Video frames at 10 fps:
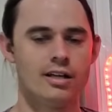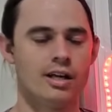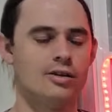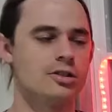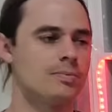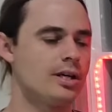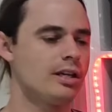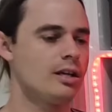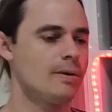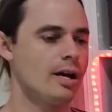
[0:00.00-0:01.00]
Now,
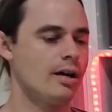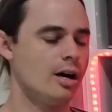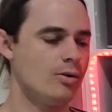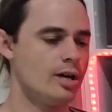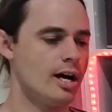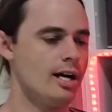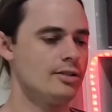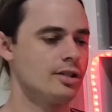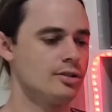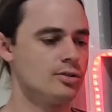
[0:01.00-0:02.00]
speaking about Alt
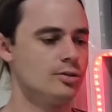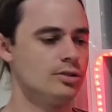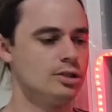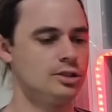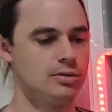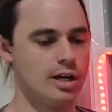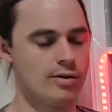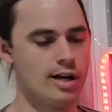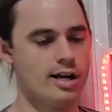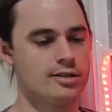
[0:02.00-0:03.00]
Arts and Sword and Shield
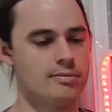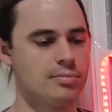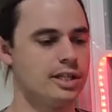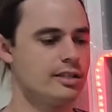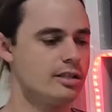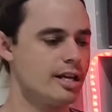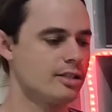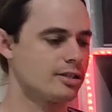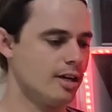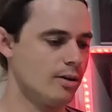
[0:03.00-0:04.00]
Alt Arts and being the
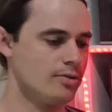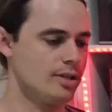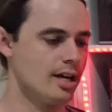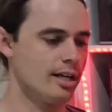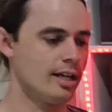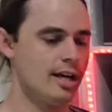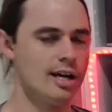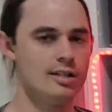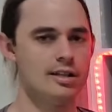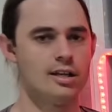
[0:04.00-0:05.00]
next Gold Star
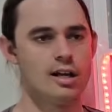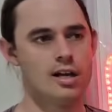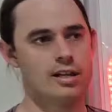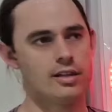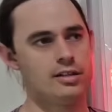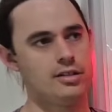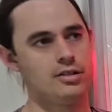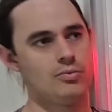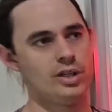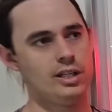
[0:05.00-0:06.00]
card, there's
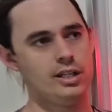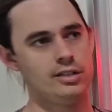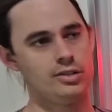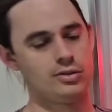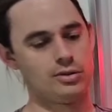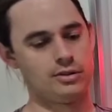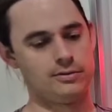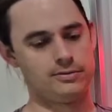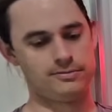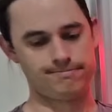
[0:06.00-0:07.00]
this weird sort
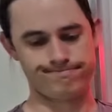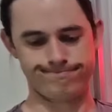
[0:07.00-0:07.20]
of